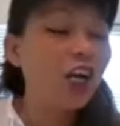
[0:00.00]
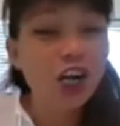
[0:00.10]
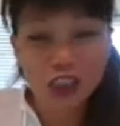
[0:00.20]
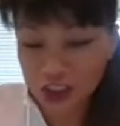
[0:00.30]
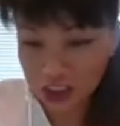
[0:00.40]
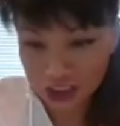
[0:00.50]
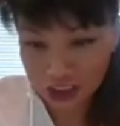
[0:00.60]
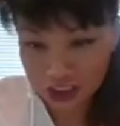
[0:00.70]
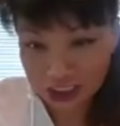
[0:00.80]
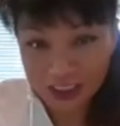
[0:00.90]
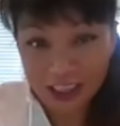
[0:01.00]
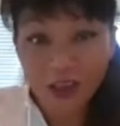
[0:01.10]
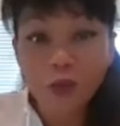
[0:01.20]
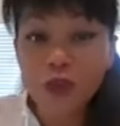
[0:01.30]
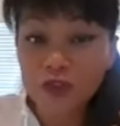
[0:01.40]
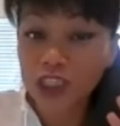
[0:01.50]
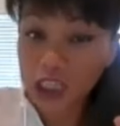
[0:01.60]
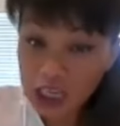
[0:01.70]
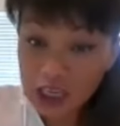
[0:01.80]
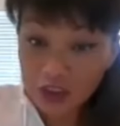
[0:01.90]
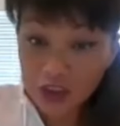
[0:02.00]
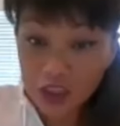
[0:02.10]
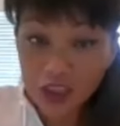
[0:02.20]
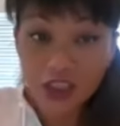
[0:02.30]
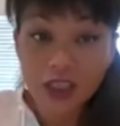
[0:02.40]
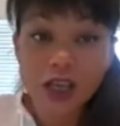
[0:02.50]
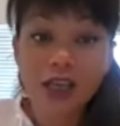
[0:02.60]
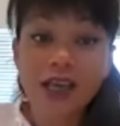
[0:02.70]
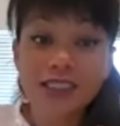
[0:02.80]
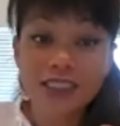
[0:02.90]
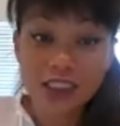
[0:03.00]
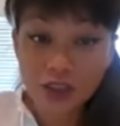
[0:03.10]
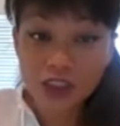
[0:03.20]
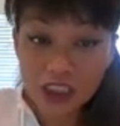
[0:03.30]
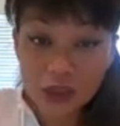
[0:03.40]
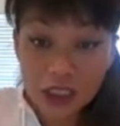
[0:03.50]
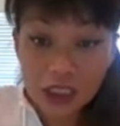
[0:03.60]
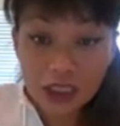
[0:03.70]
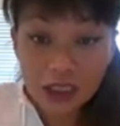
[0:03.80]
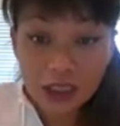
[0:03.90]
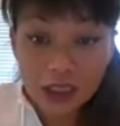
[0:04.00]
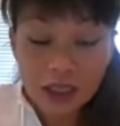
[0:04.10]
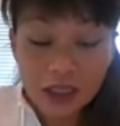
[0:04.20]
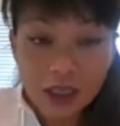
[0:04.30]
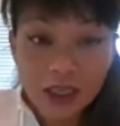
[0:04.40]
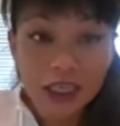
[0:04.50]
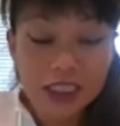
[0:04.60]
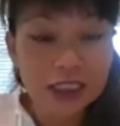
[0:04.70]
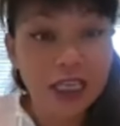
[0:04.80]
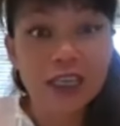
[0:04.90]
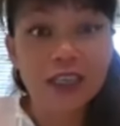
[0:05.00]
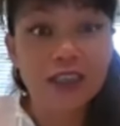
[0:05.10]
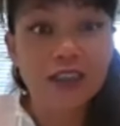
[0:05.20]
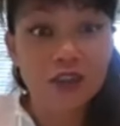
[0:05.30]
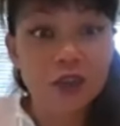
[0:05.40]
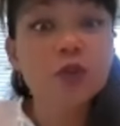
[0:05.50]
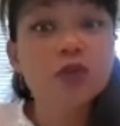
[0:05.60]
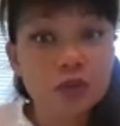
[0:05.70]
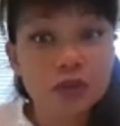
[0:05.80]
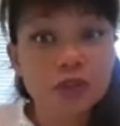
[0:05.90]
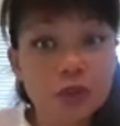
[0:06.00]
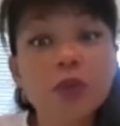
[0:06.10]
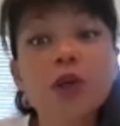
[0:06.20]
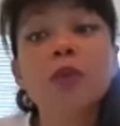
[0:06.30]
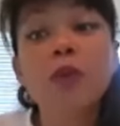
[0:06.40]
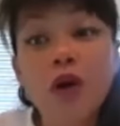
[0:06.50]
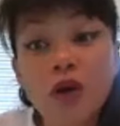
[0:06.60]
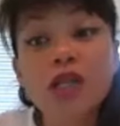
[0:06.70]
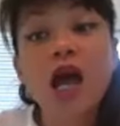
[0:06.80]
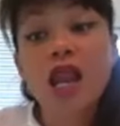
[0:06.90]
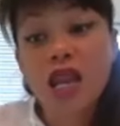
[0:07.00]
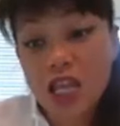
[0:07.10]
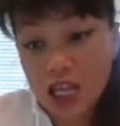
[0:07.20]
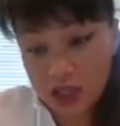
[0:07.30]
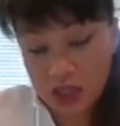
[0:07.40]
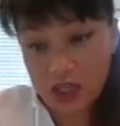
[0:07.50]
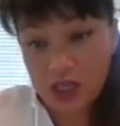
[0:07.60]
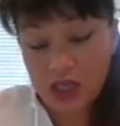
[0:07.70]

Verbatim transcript: gosh, with Lilith, zero degree, it's like you you were born Lilith.